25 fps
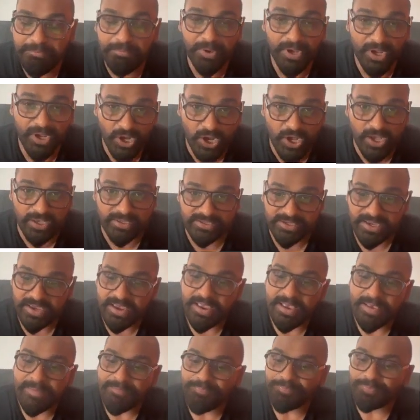Because
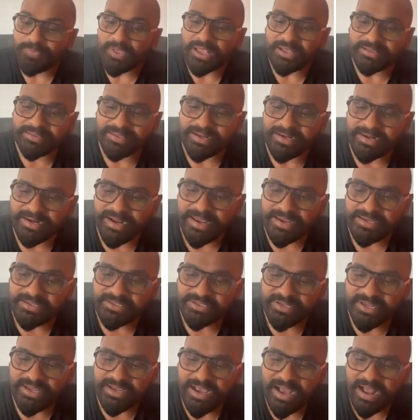the
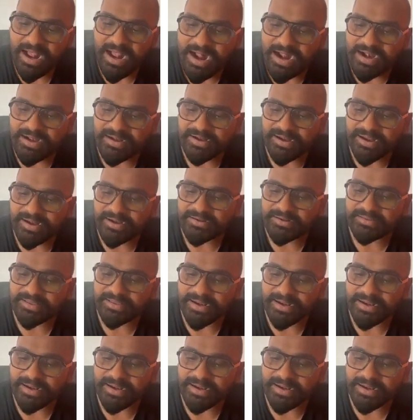resting heart rate,